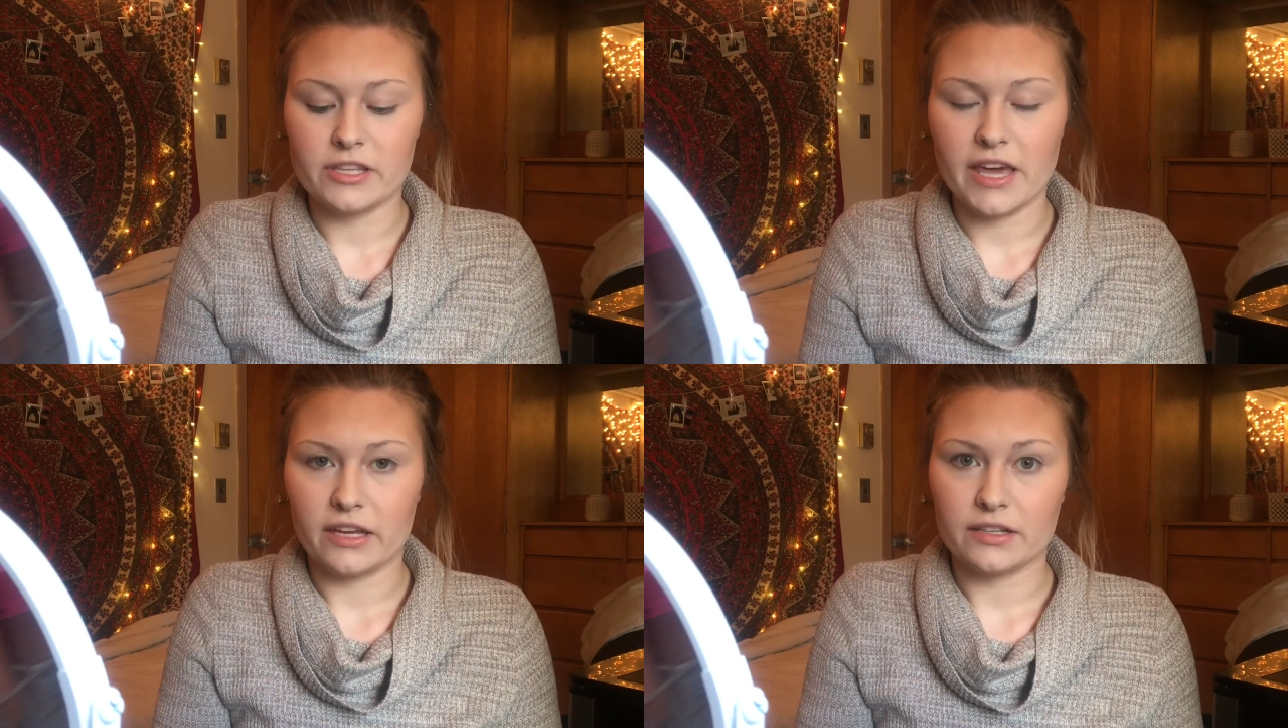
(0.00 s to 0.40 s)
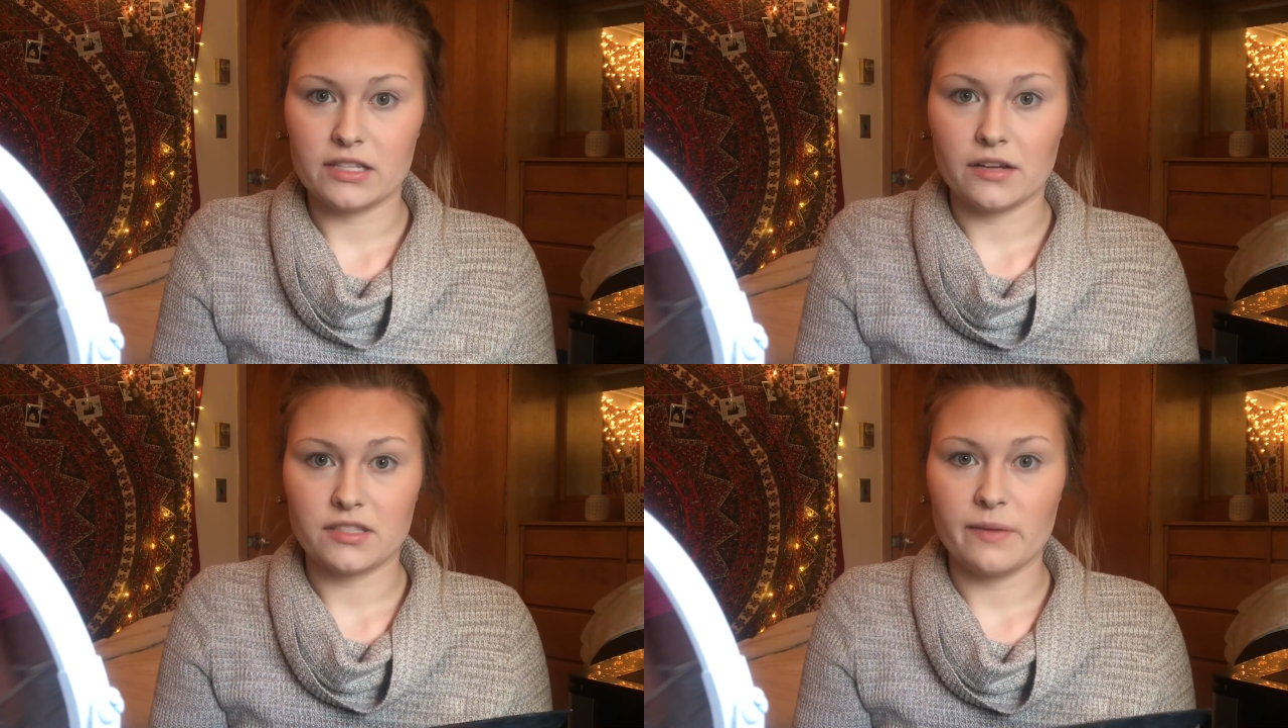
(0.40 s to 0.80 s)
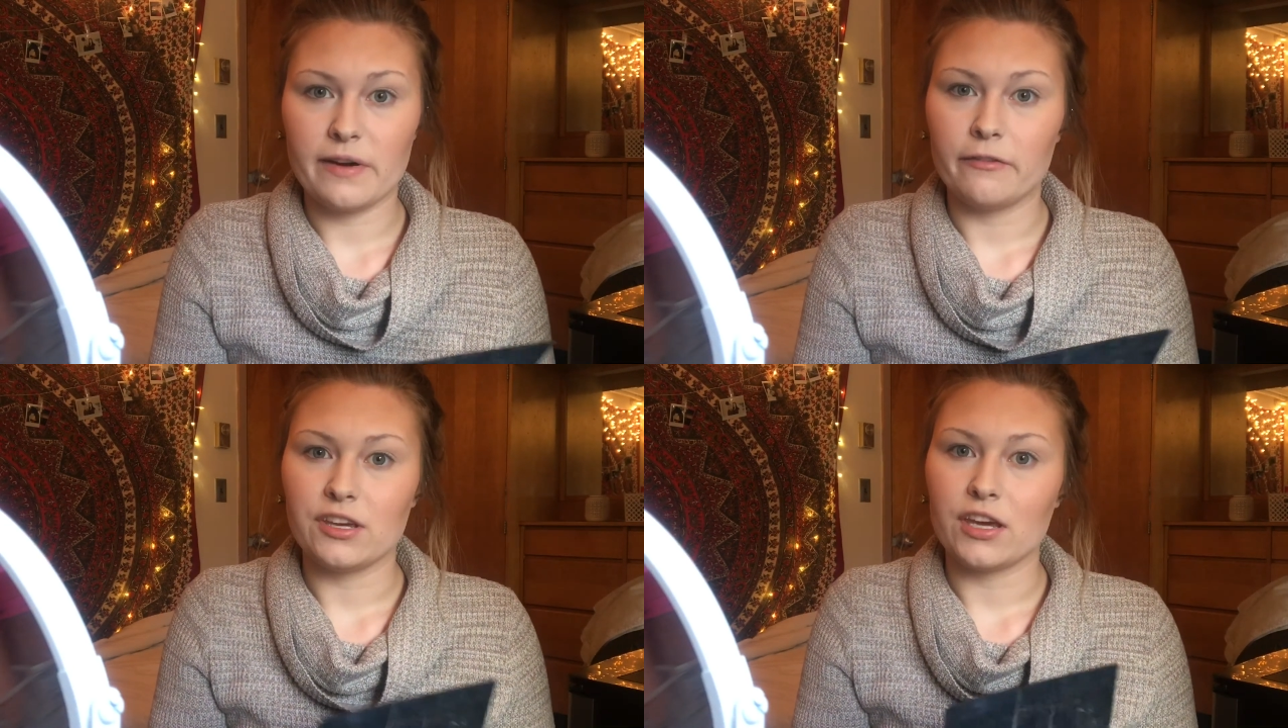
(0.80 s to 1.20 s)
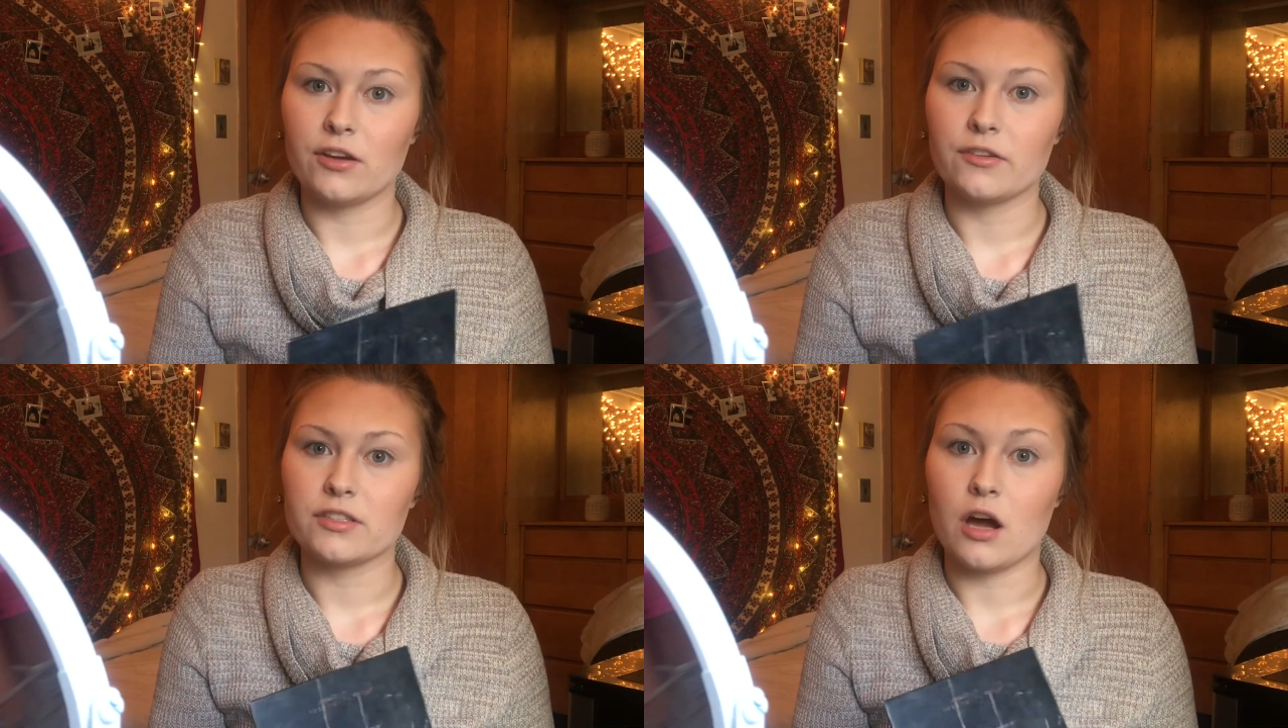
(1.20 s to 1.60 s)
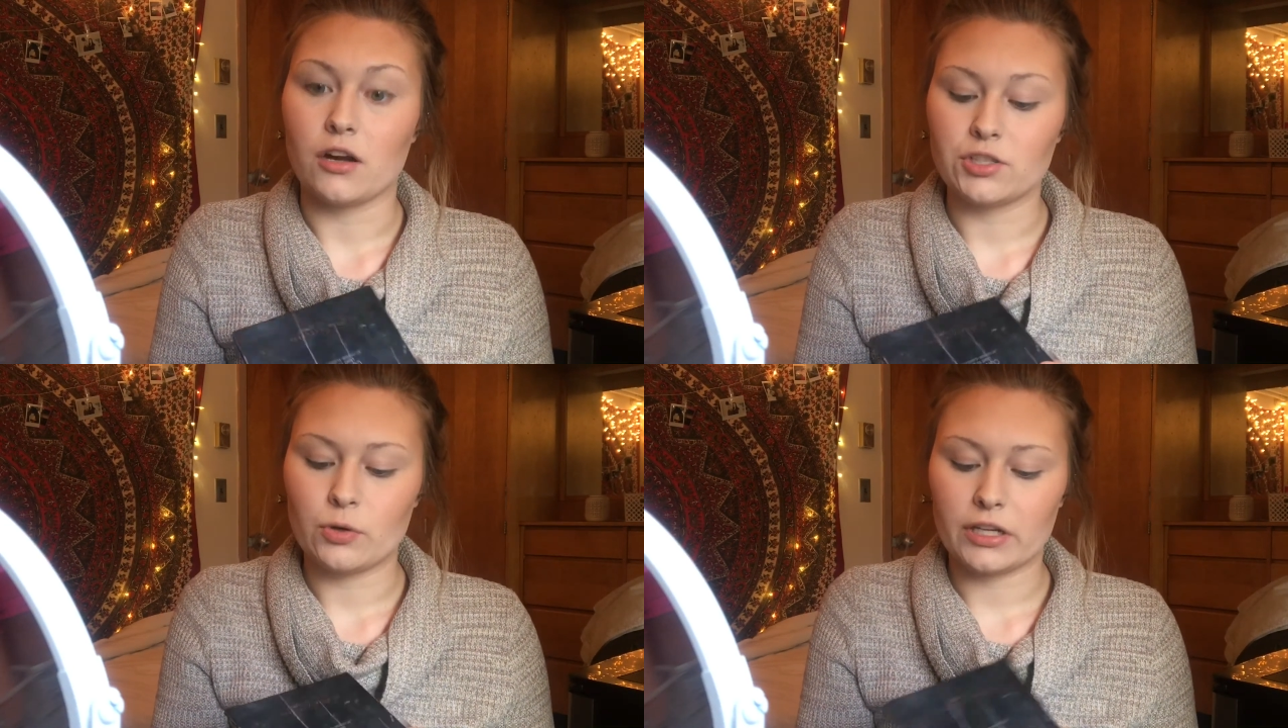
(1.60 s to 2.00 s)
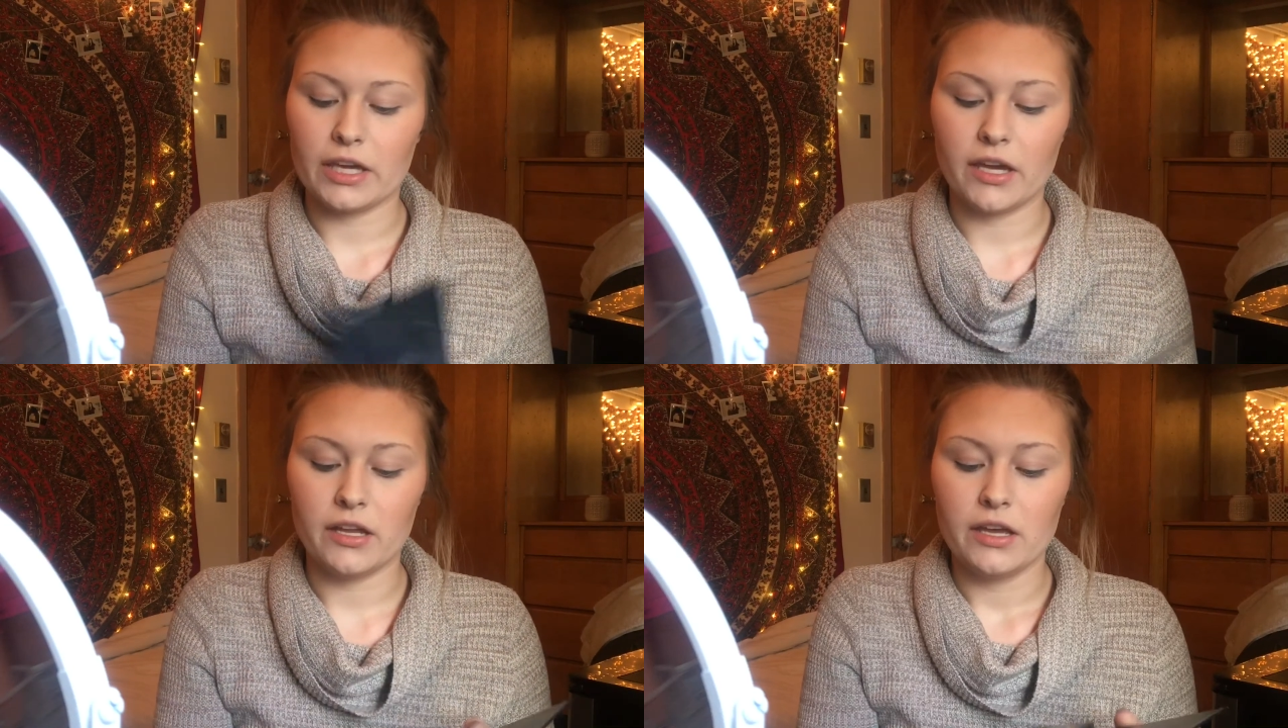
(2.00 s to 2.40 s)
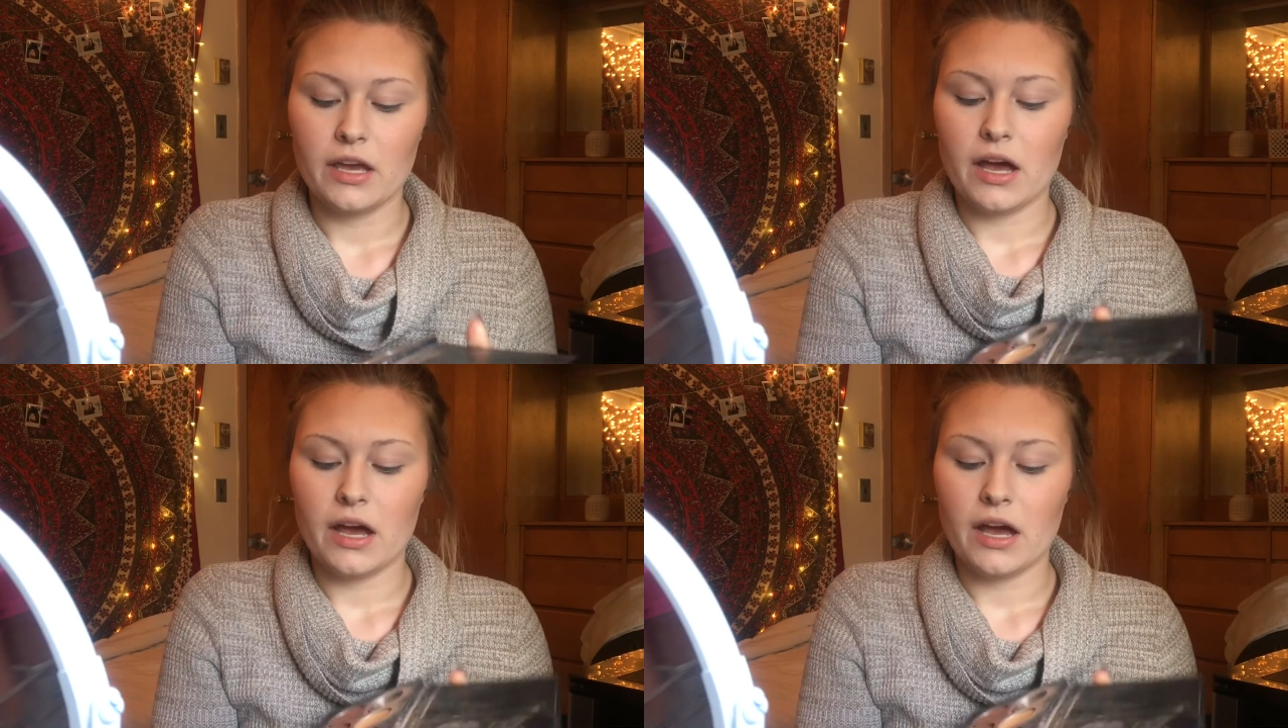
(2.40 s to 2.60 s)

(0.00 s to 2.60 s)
in the Anastasia Beverly Hills contour kit.